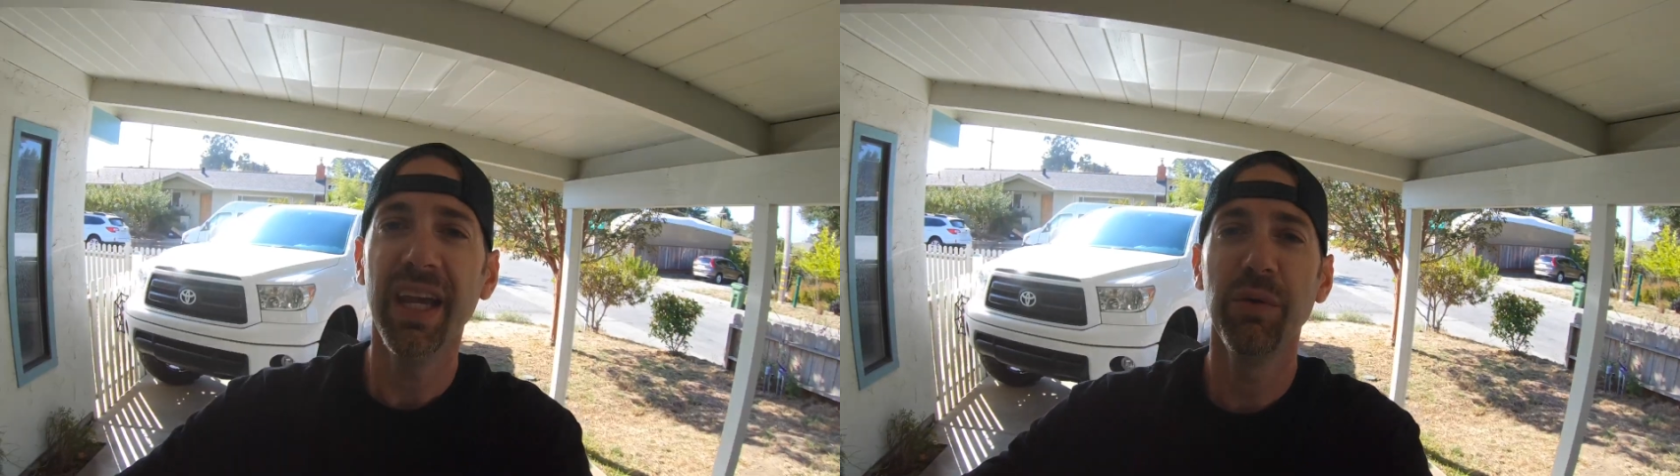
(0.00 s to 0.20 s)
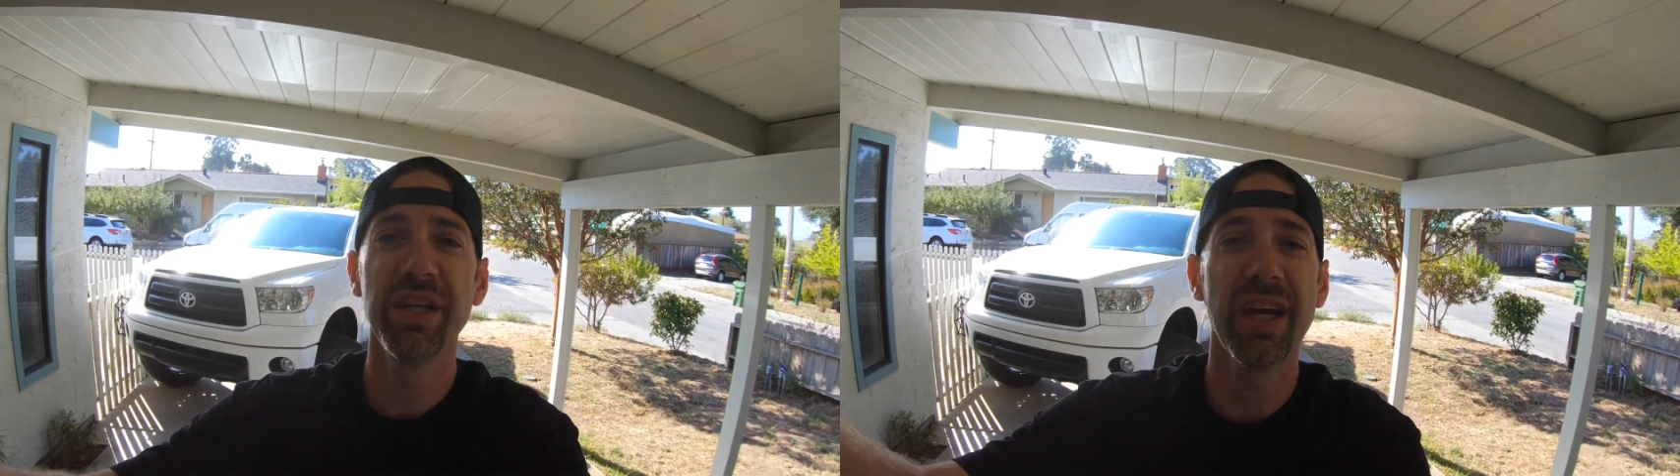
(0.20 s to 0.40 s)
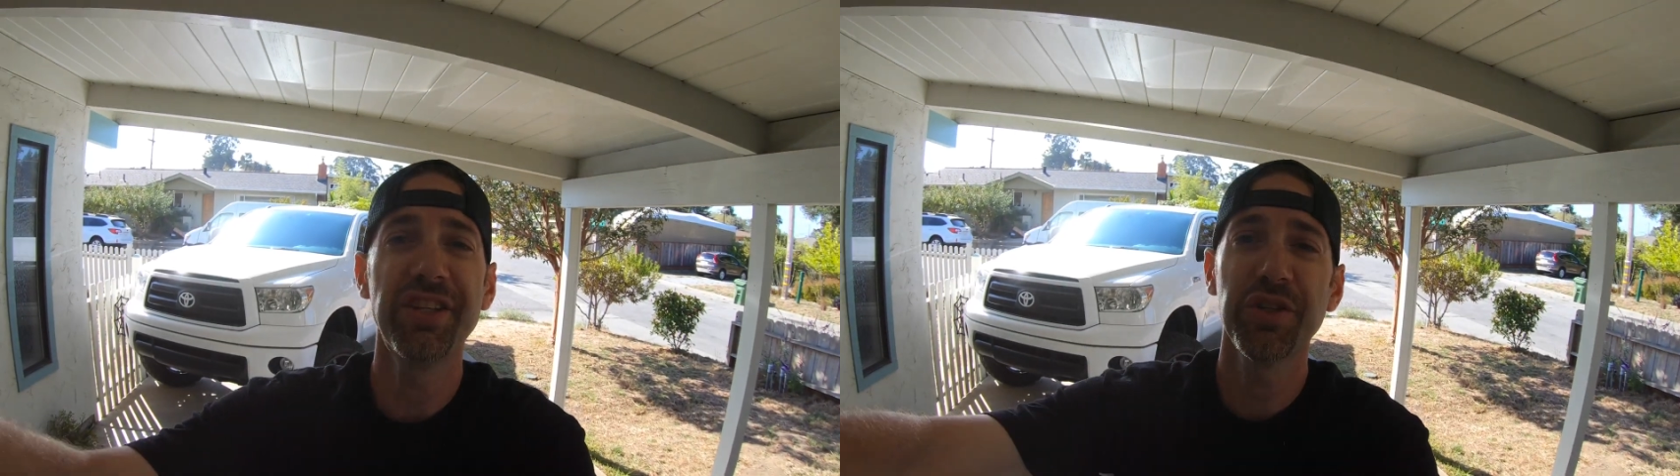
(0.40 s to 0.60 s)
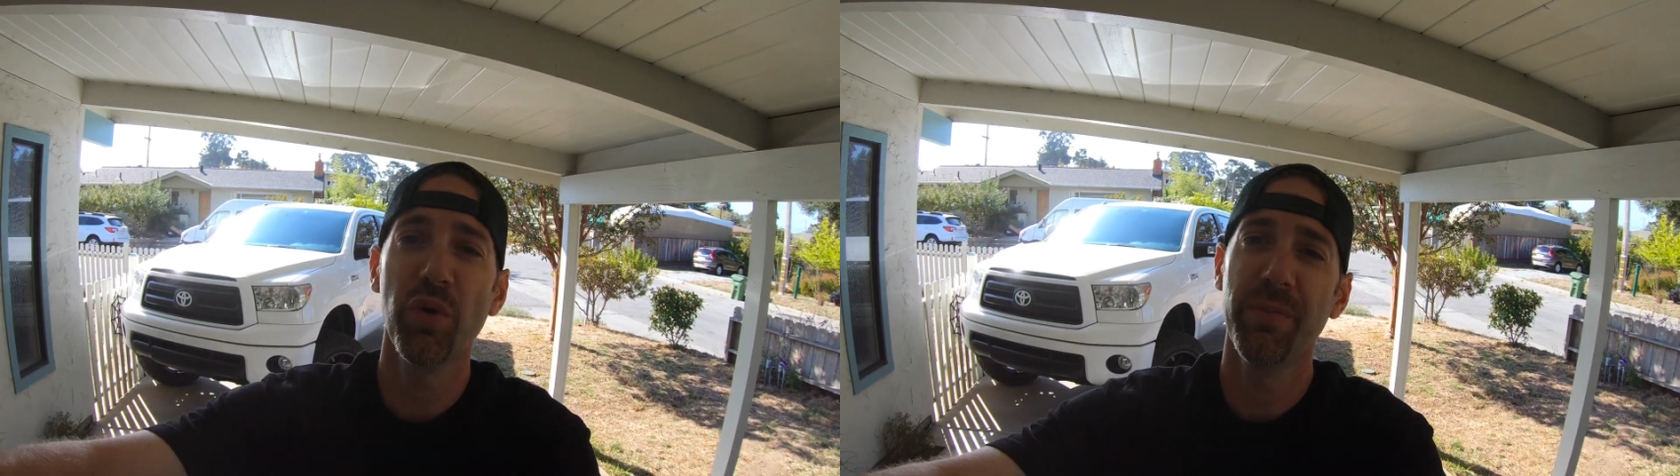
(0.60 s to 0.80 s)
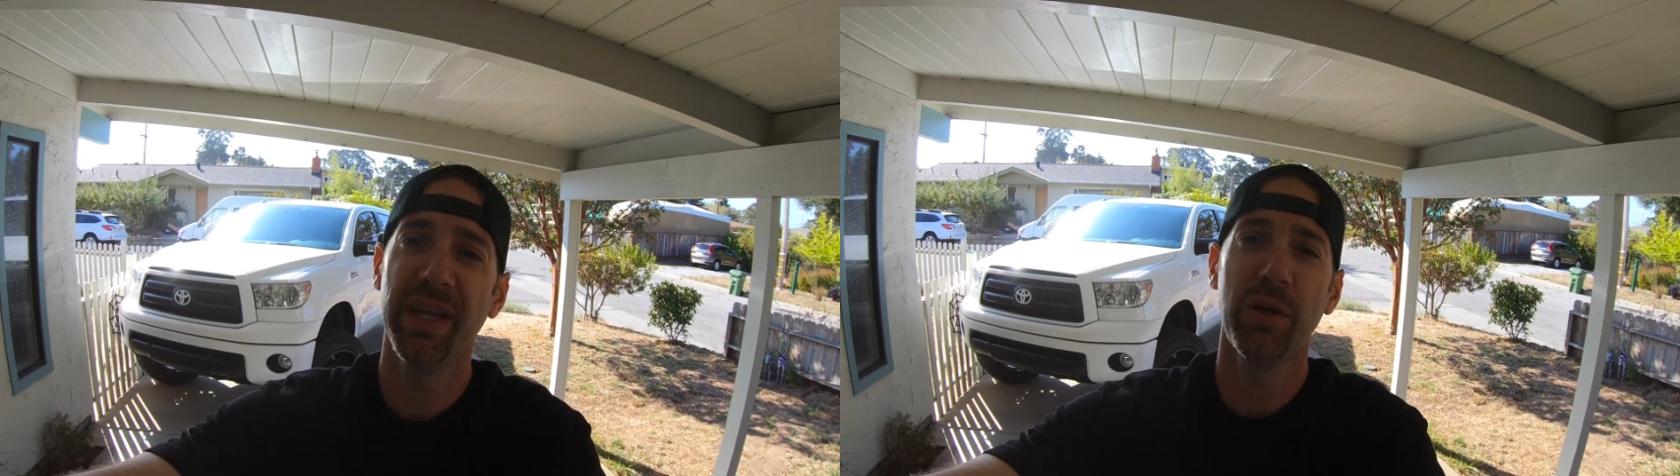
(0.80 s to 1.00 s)
Anyways, I just
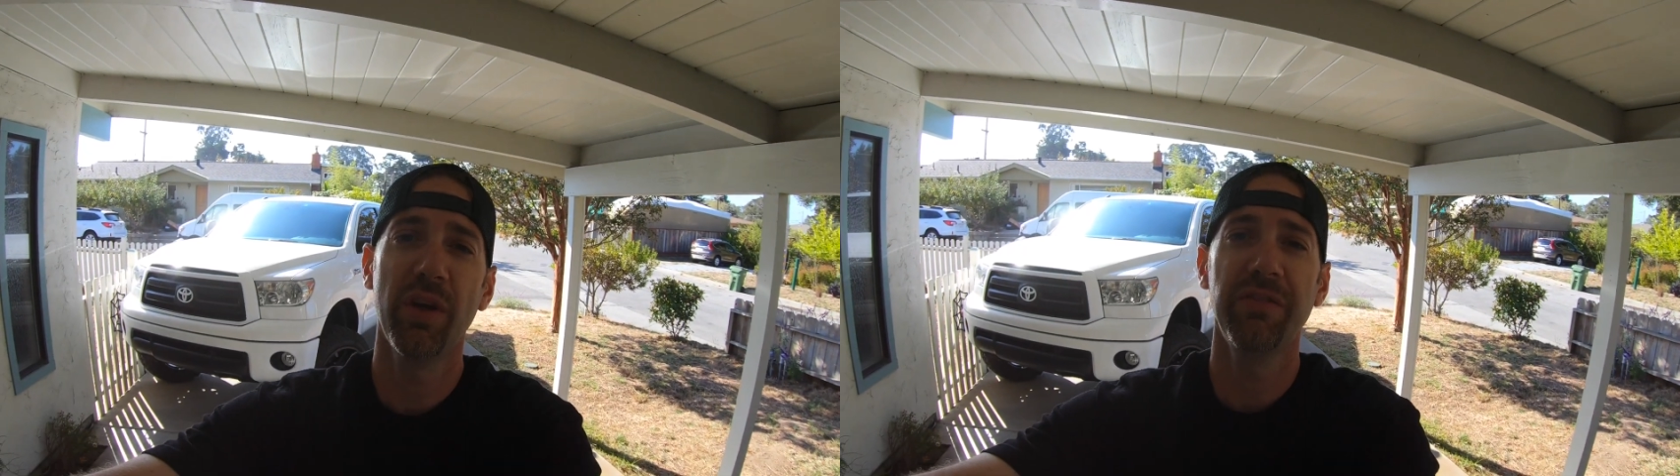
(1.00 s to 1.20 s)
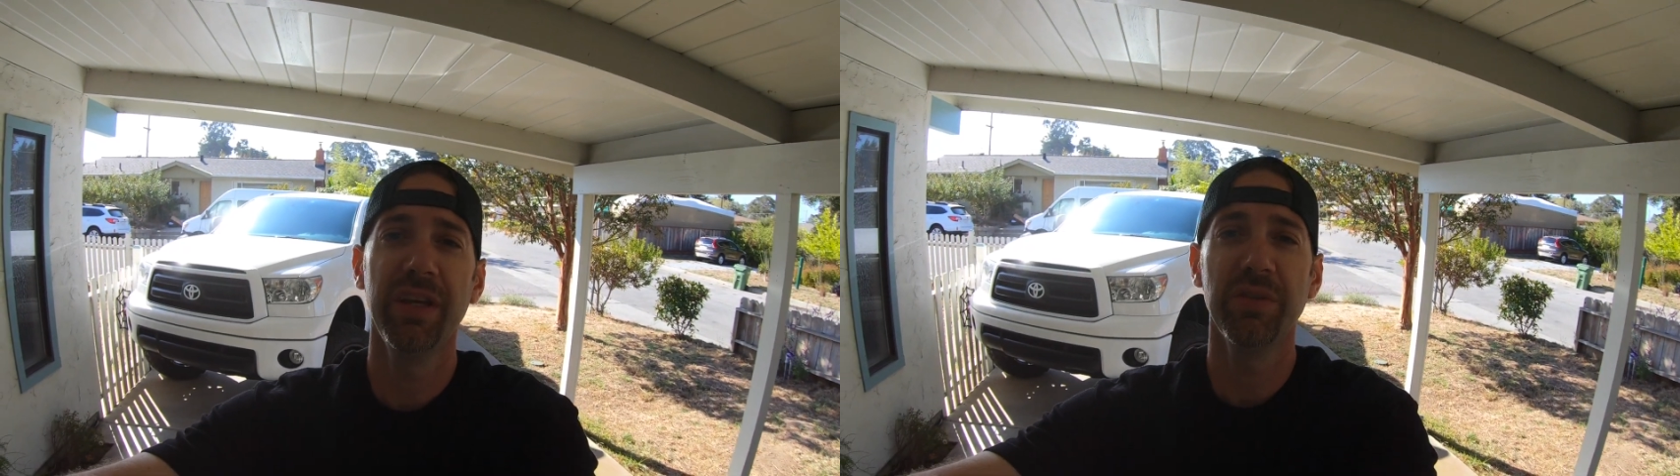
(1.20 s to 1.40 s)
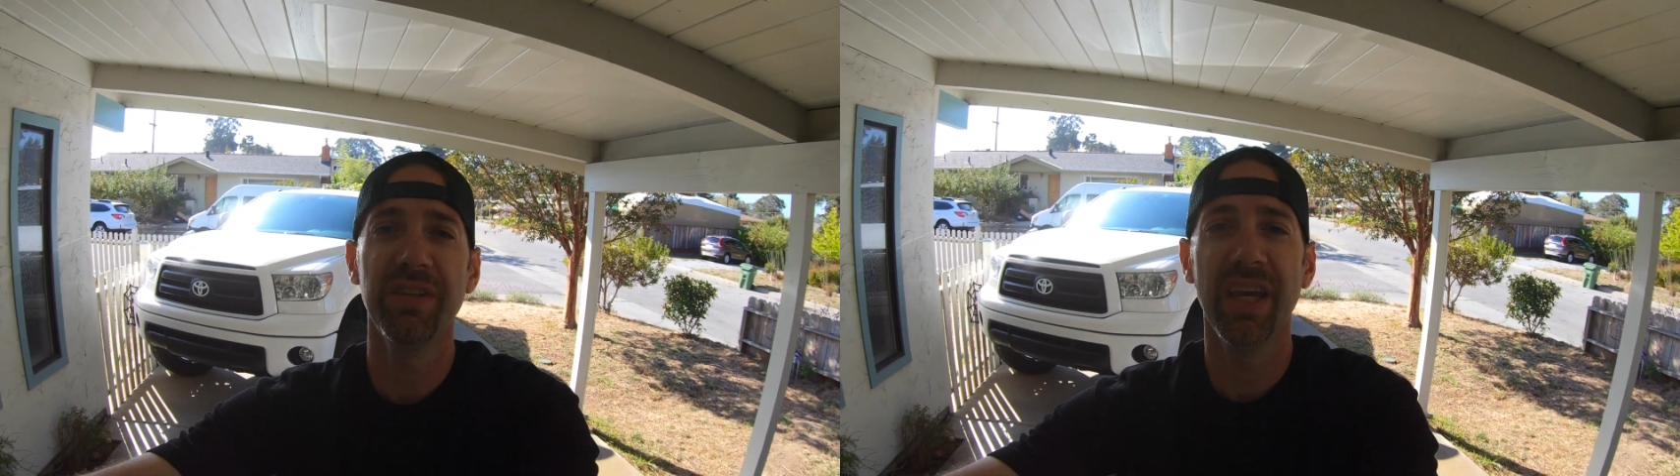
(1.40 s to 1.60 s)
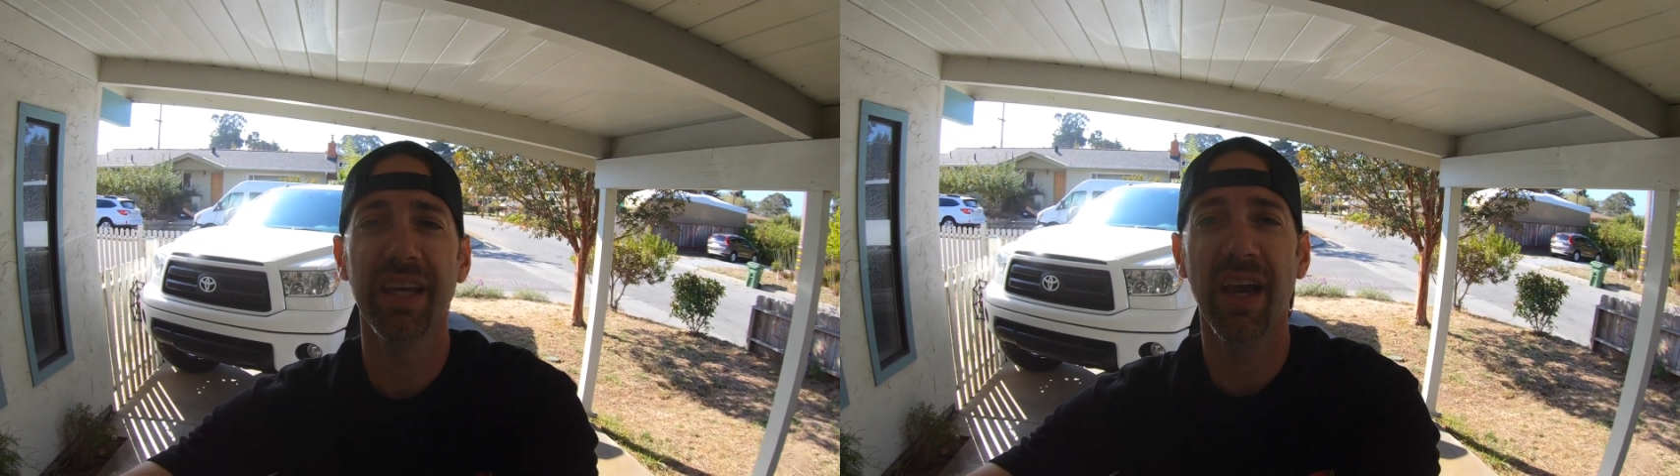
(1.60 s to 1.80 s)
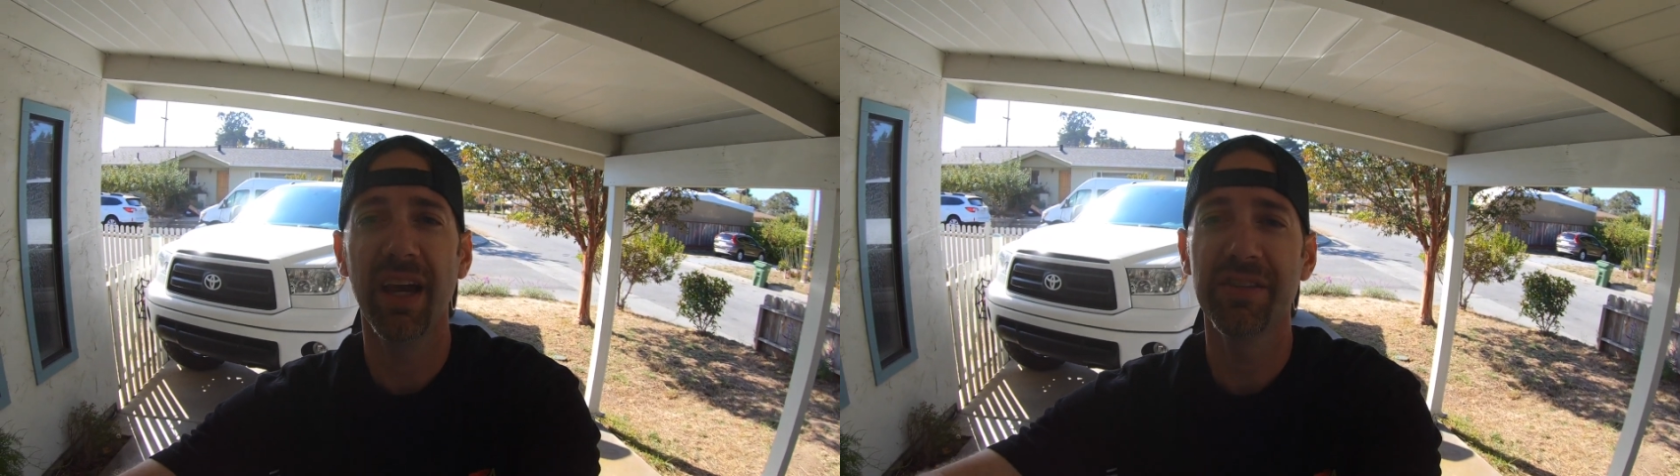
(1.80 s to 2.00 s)
want to make a quick video today,
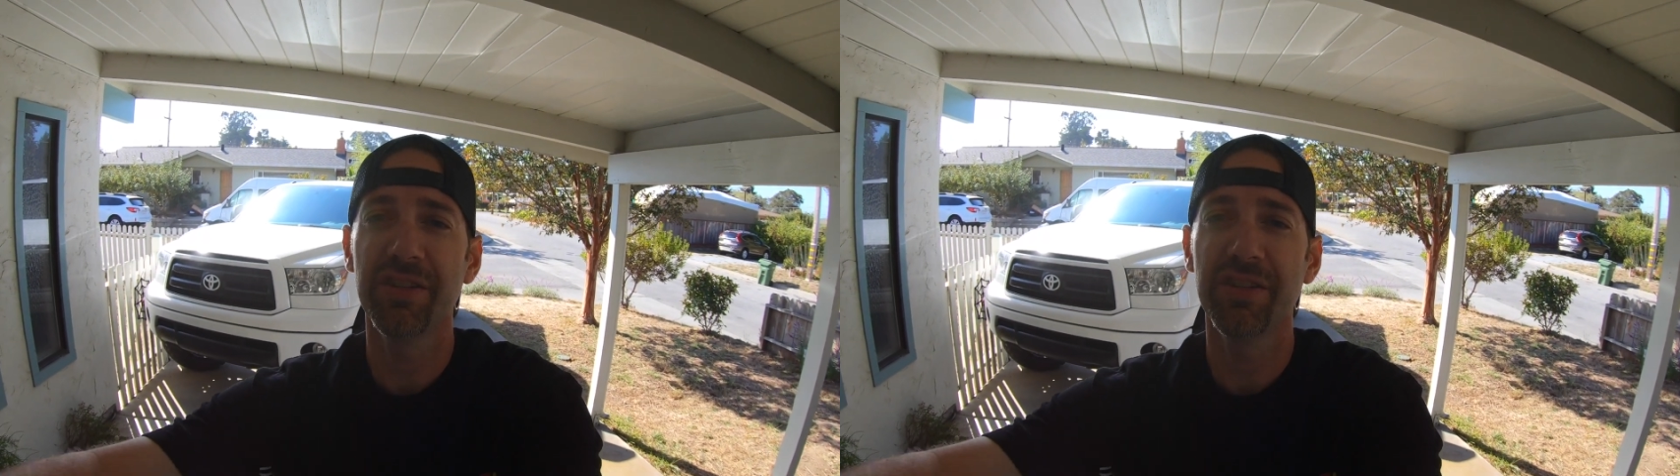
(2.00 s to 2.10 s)
guys,